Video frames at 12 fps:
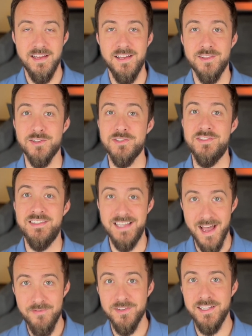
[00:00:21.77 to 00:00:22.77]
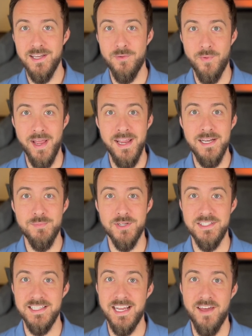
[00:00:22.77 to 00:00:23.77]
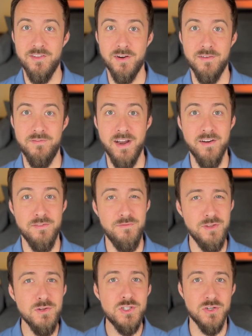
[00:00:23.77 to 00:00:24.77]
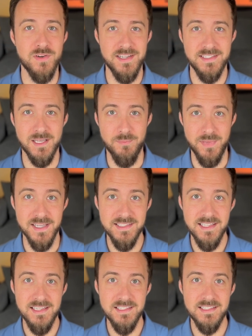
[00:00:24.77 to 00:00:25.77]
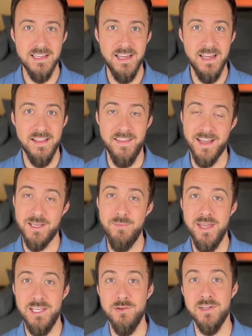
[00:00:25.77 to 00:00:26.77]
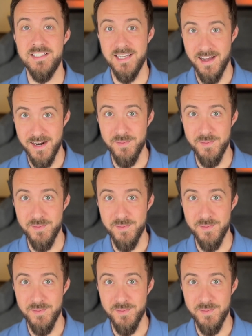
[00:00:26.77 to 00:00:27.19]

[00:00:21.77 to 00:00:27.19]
there's definitely a way to put together a very futuristic business that can make you a ton of